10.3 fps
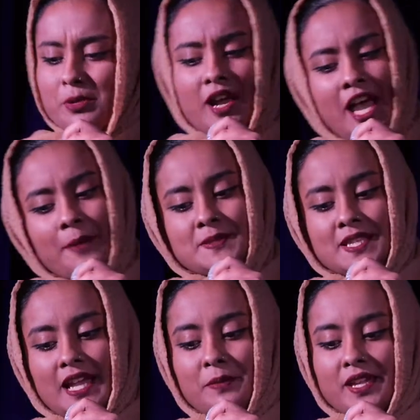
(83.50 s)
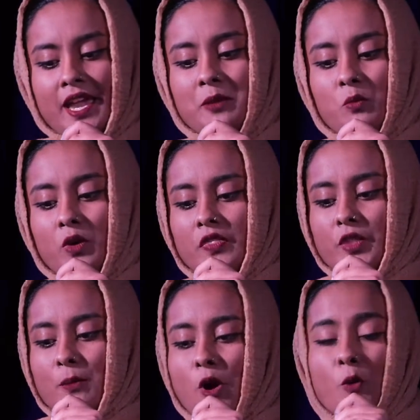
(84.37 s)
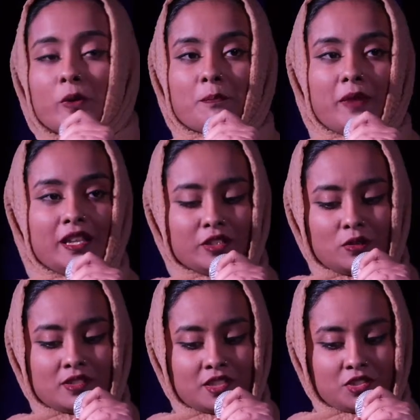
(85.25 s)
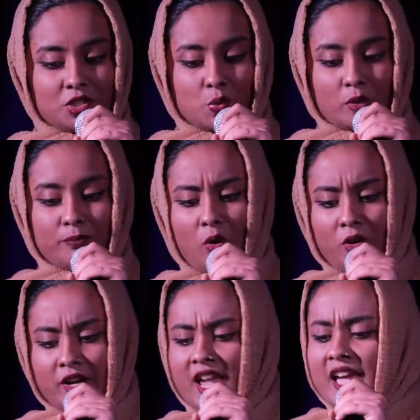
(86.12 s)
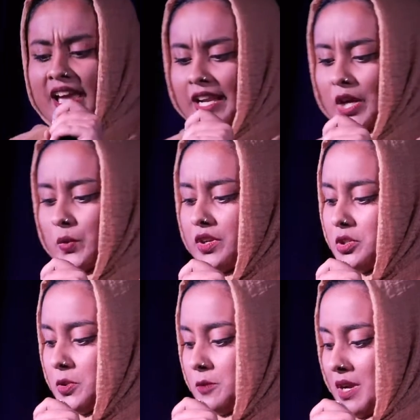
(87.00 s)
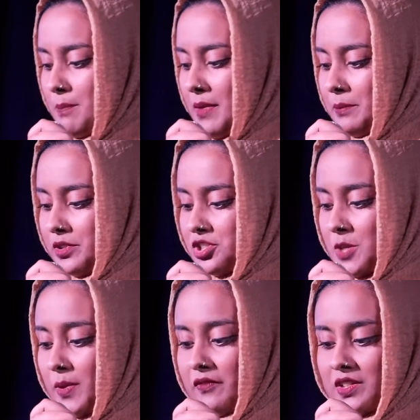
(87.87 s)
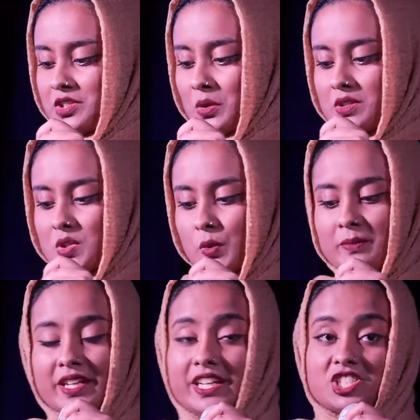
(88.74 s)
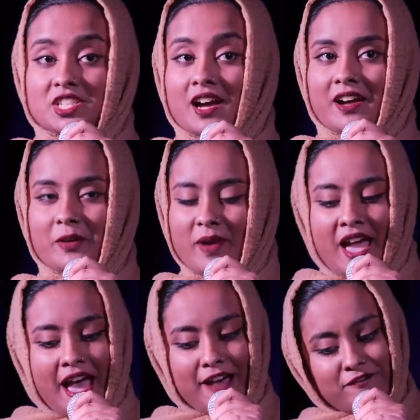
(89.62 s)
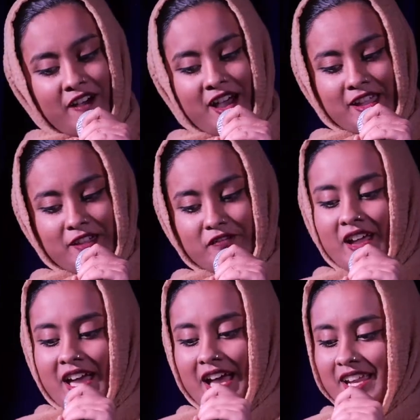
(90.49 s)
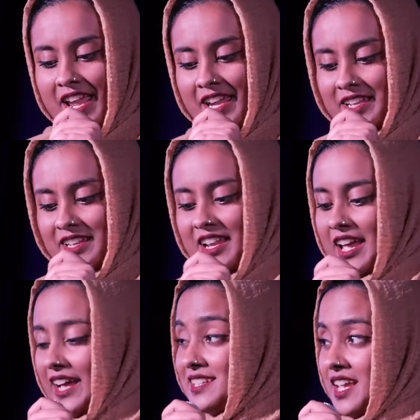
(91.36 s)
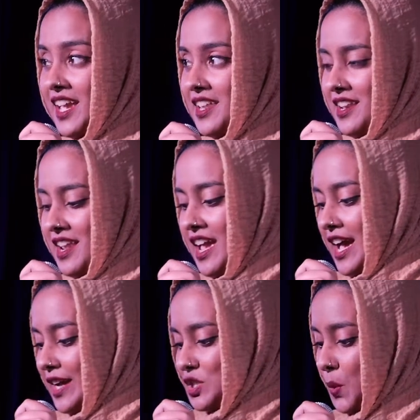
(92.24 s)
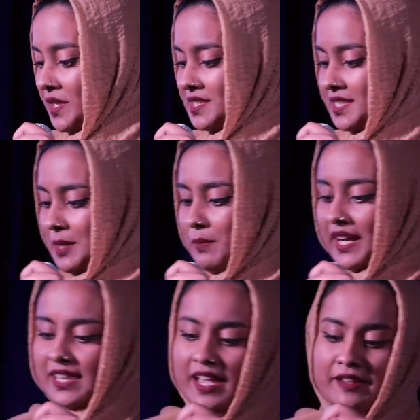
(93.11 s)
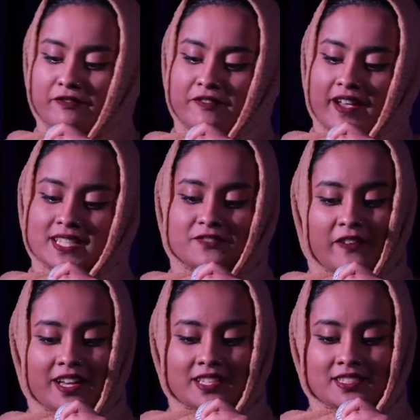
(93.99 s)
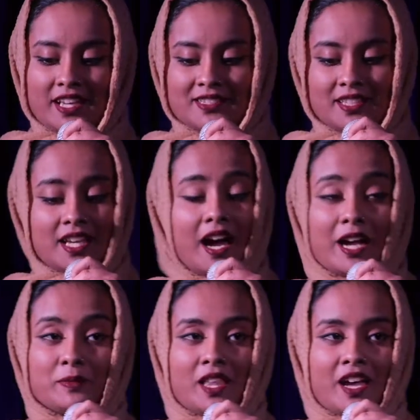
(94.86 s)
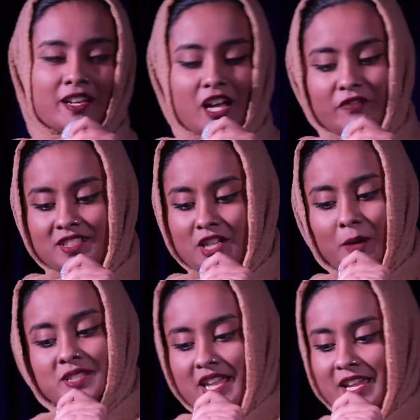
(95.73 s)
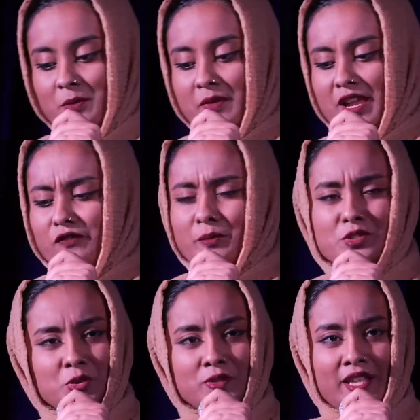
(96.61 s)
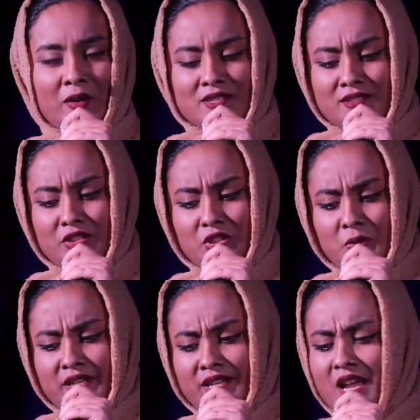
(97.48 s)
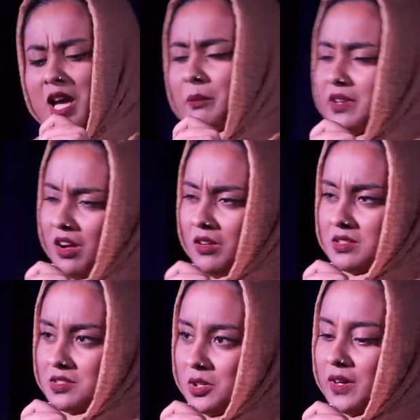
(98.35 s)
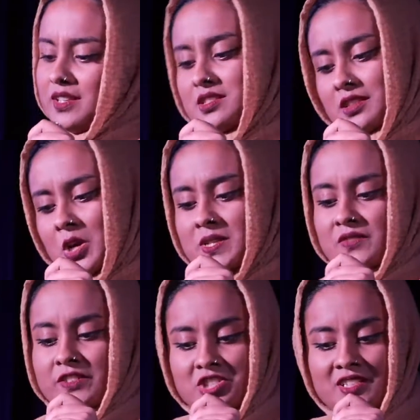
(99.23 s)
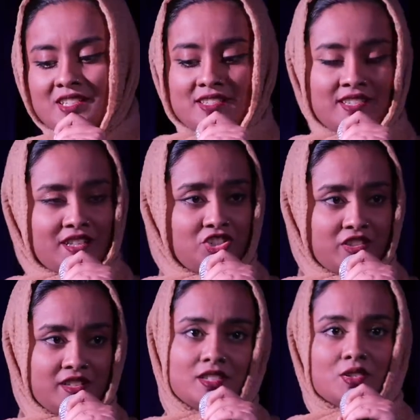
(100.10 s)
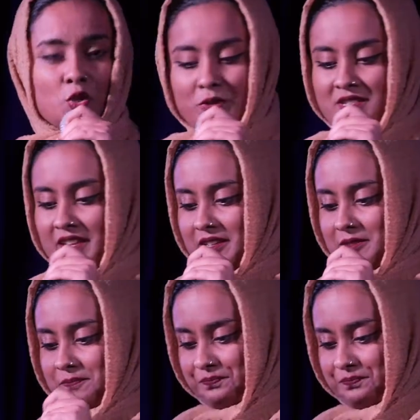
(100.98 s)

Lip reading: Perhaps I became one the moment my little sisters were born, and I renewed my membership of Adult Swim each time. At 5, at 8, at 10, at 20, my life as fast as the timeline of a dubbed anime from 2003, but also as slow as Vegeta's ascension to Super Saiyan.